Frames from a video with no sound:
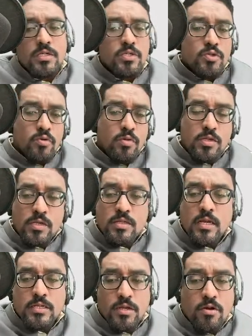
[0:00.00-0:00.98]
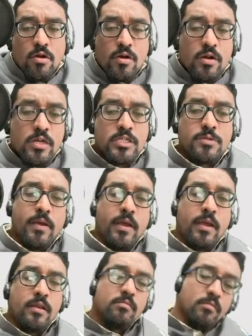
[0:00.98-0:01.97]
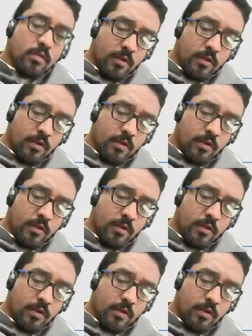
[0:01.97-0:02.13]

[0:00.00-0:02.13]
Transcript: and Tulsidas recorded his pain